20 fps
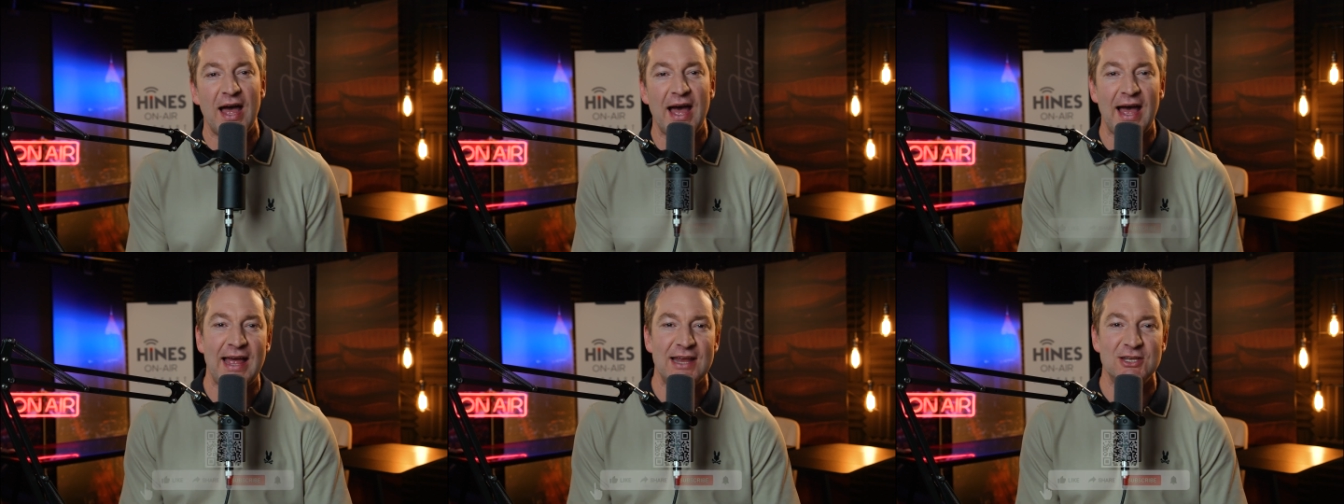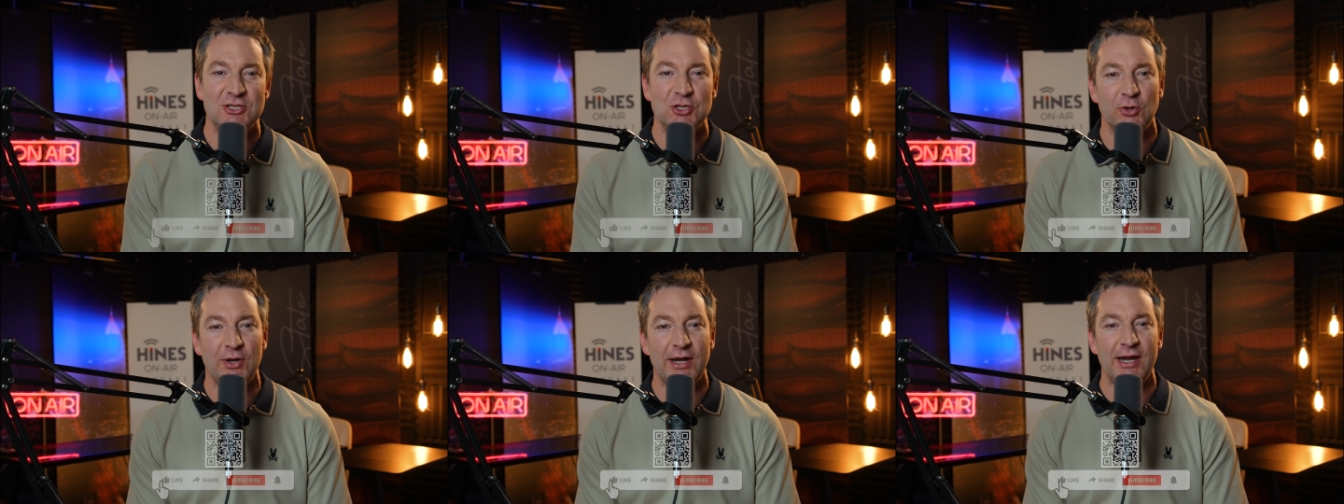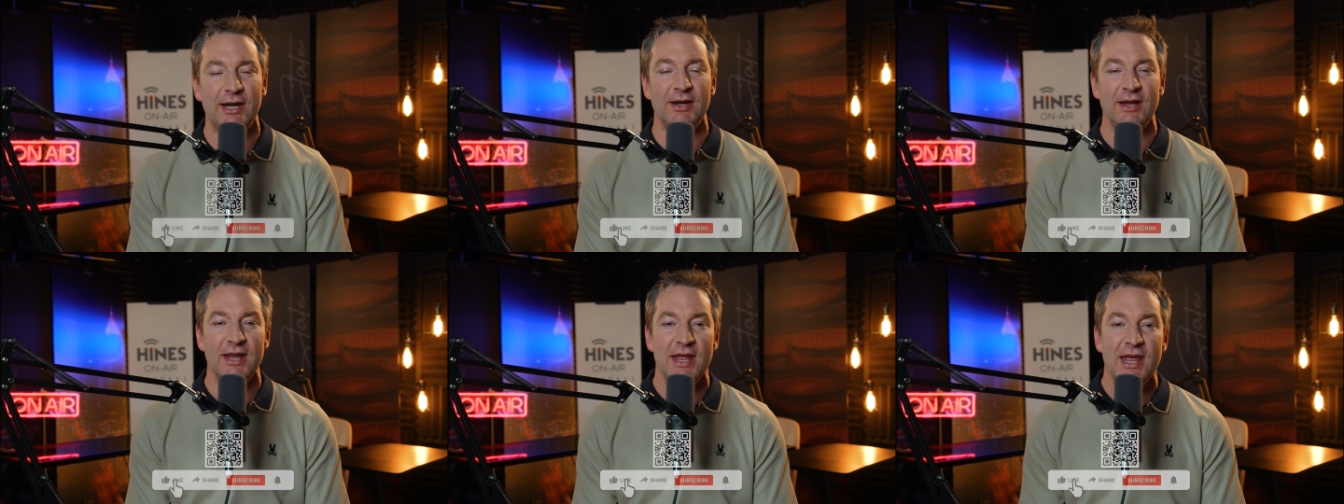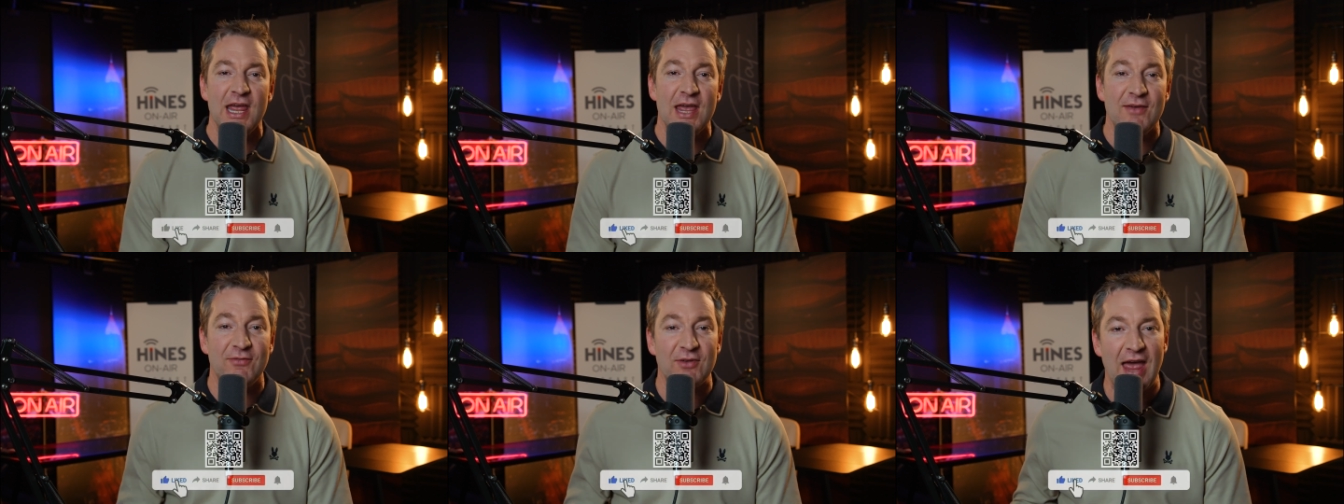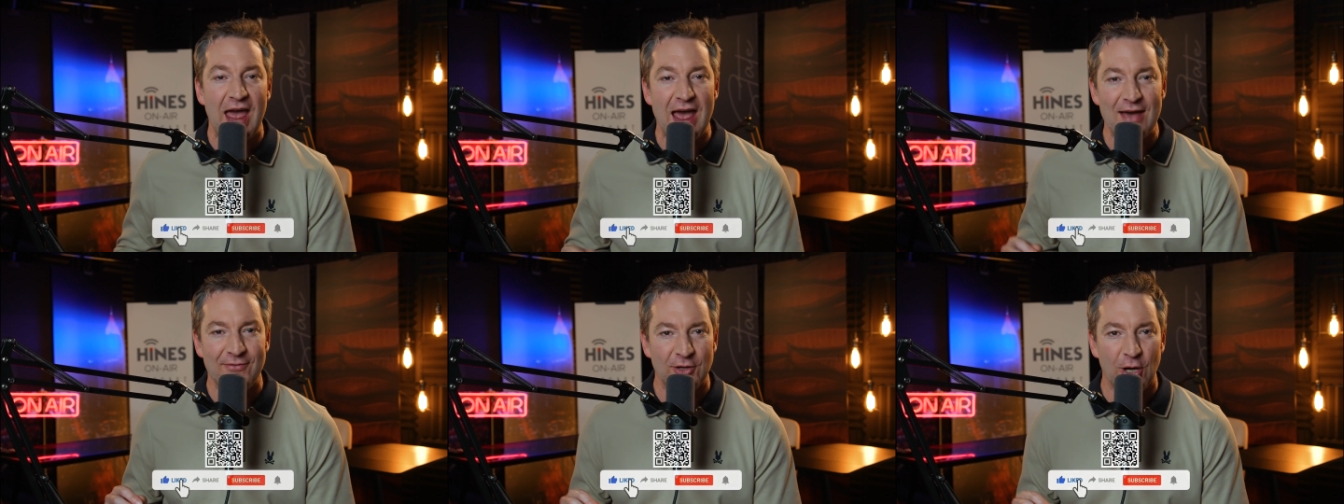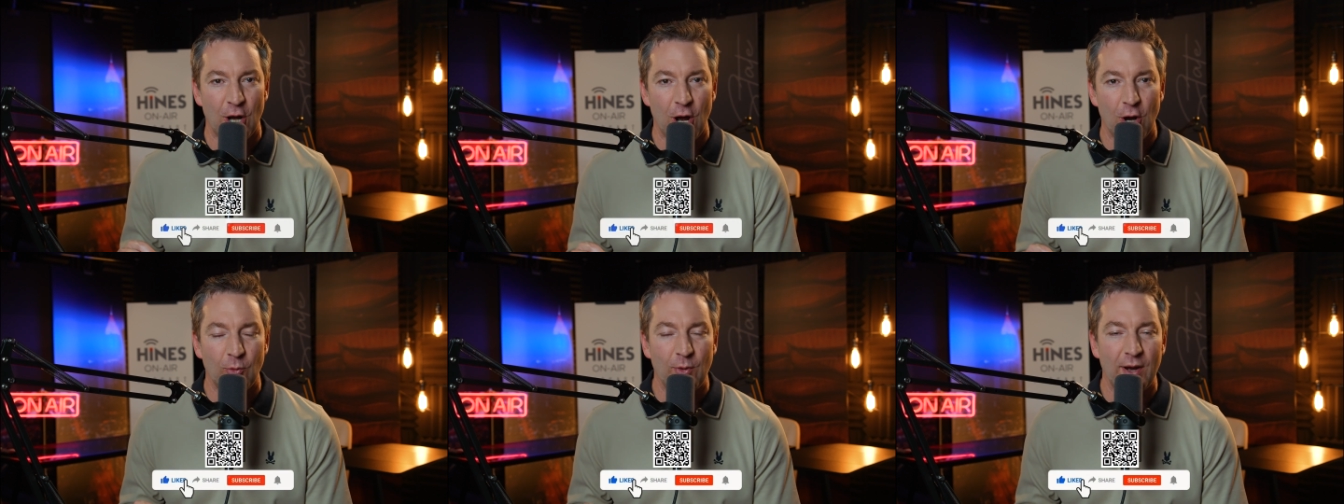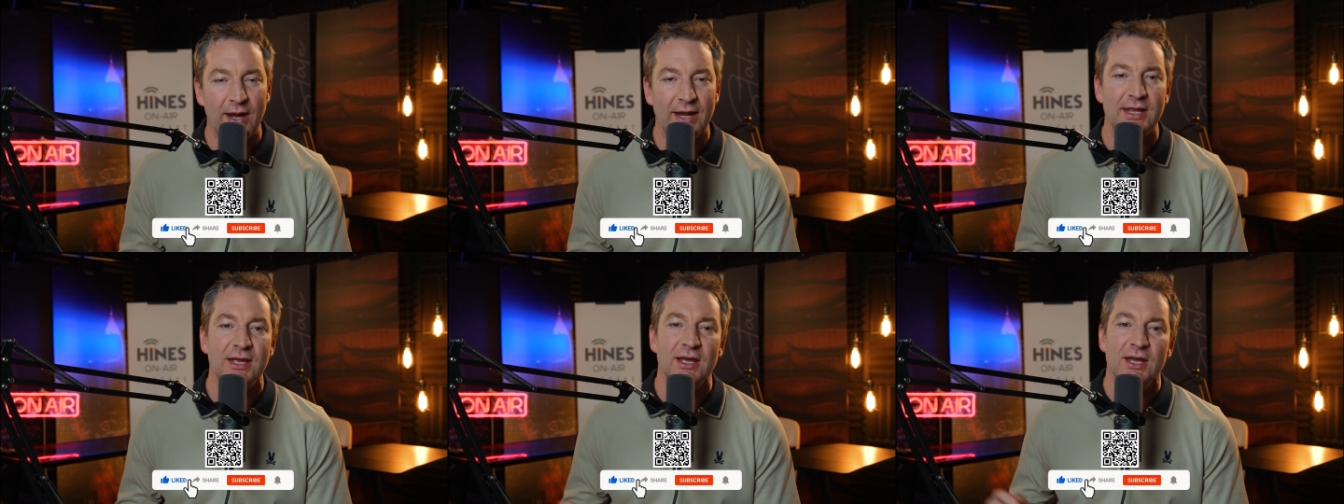Hands on air. If you haven't
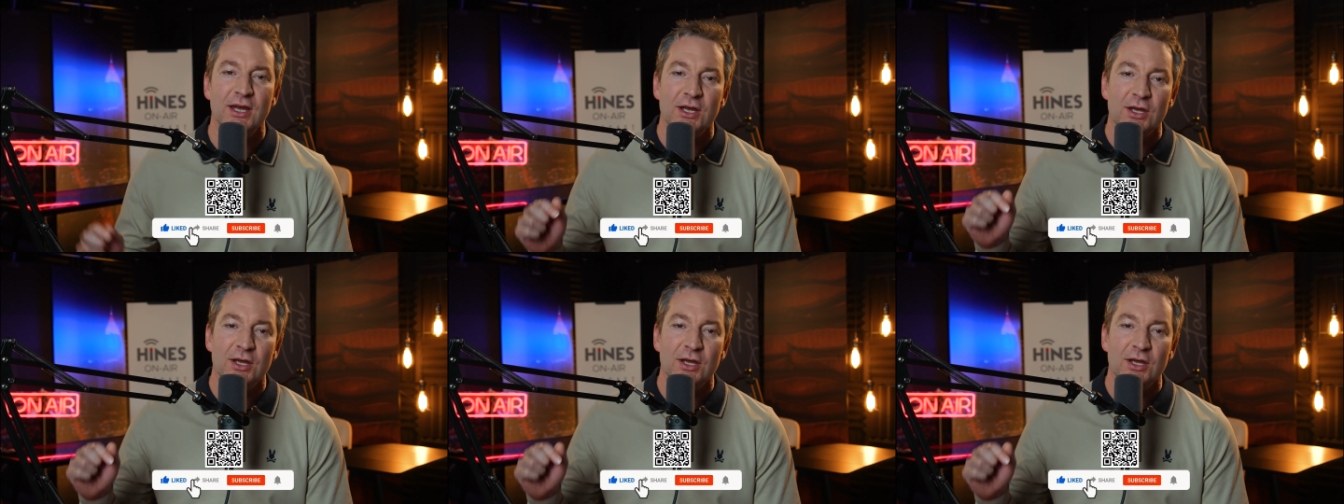already,